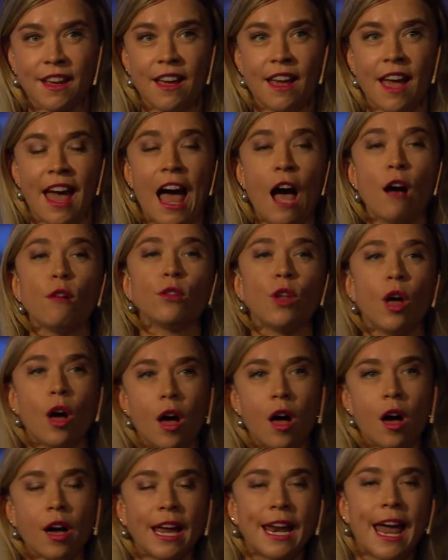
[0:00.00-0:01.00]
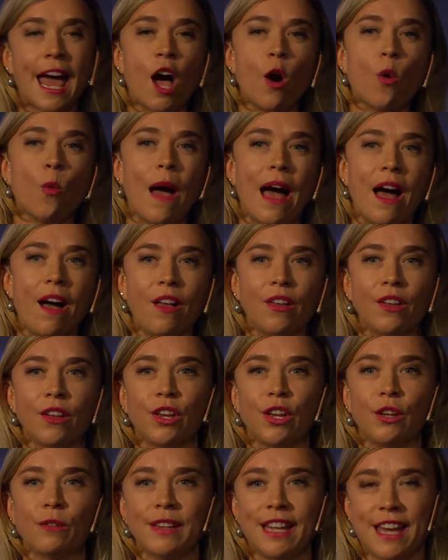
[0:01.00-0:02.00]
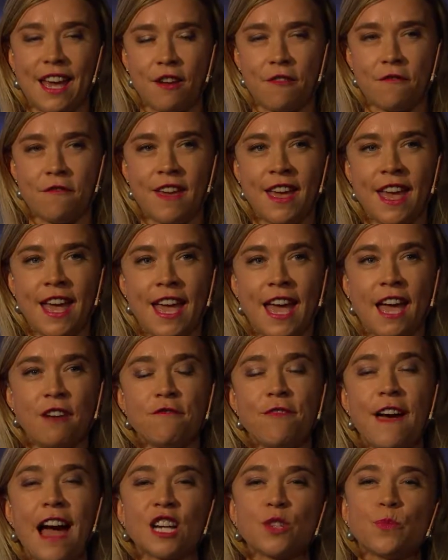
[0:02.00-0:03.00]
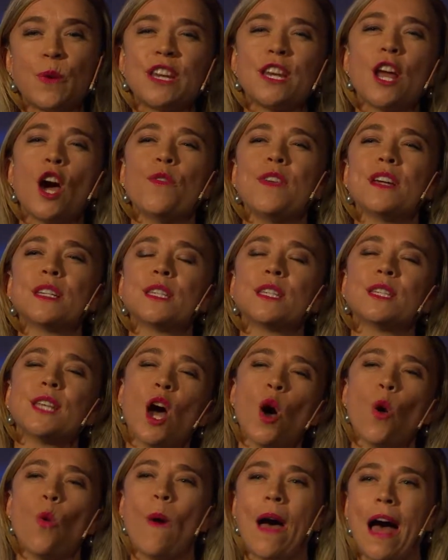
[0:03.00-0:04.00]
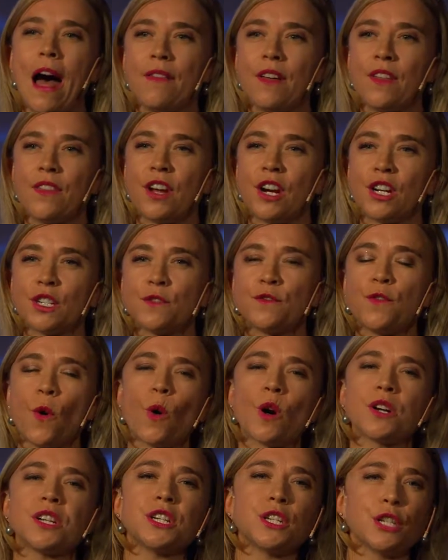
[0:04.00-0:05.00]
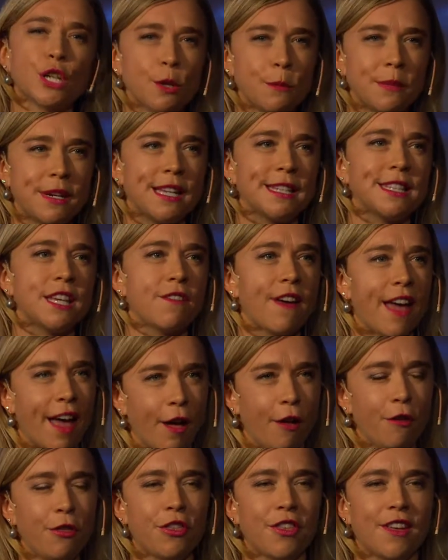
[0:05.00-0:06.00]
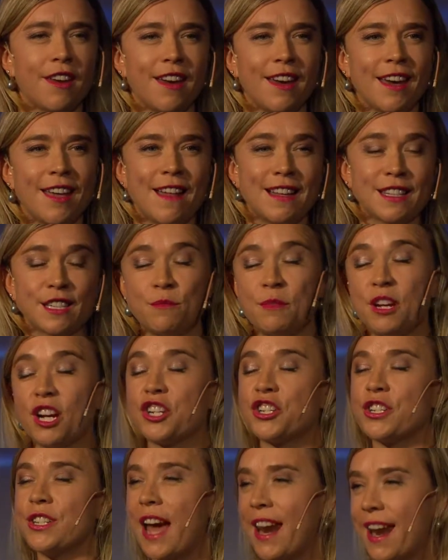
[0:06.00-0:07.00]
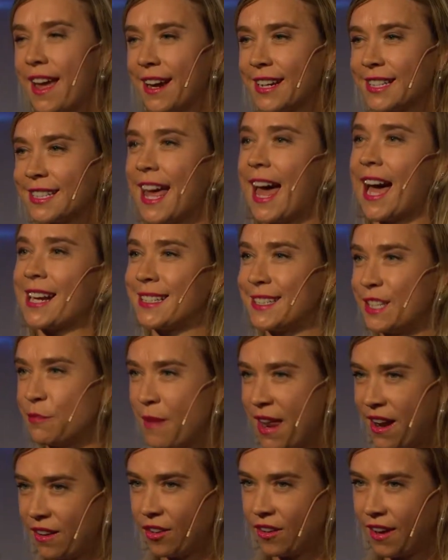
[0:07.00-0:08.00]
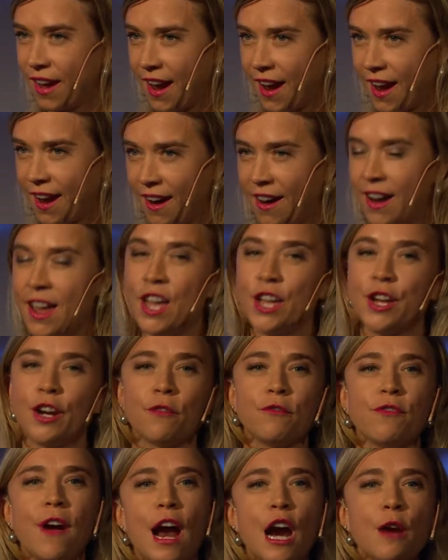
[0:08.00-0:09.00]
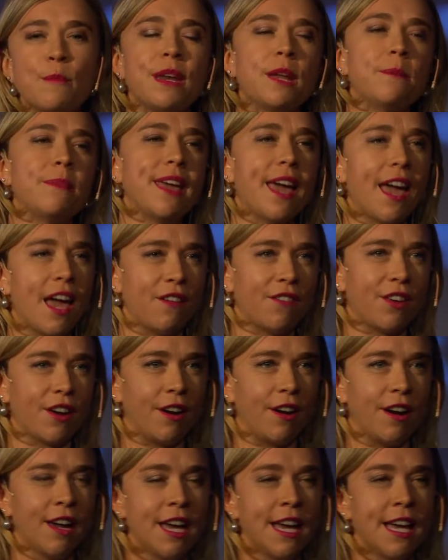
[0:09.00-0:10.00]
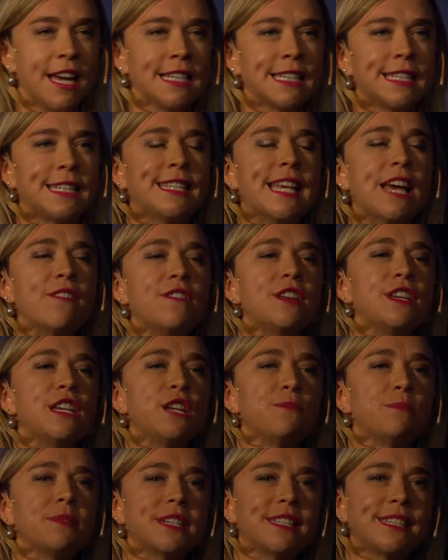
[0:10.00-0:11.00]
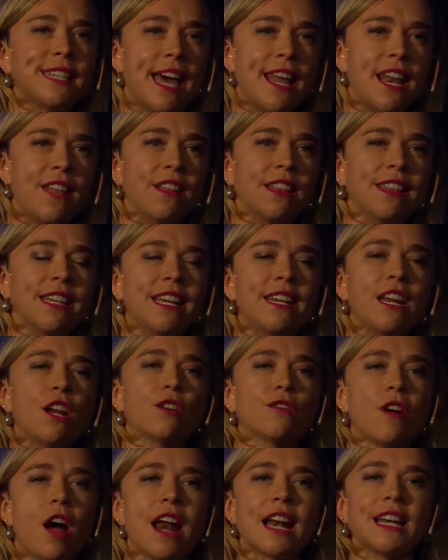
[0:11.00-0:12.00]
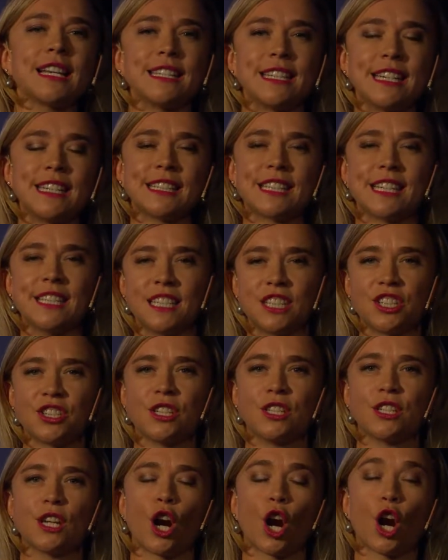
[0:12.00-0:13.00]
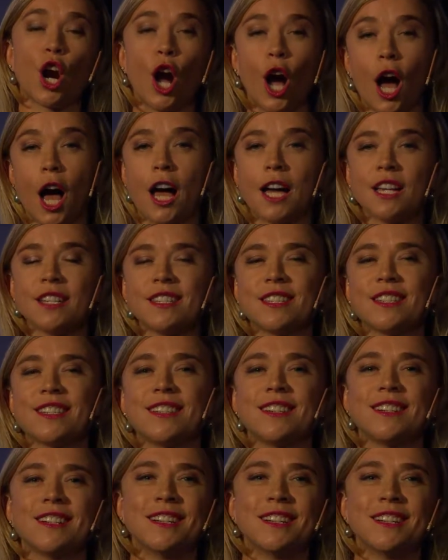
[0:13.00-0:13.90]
how long and how well you live. In fact, we know this so well that there's 4 determinants of health. That's going to be your genetics, access to medical care, your environment, and behavior. 70% of the leading chronic disease conditions are caused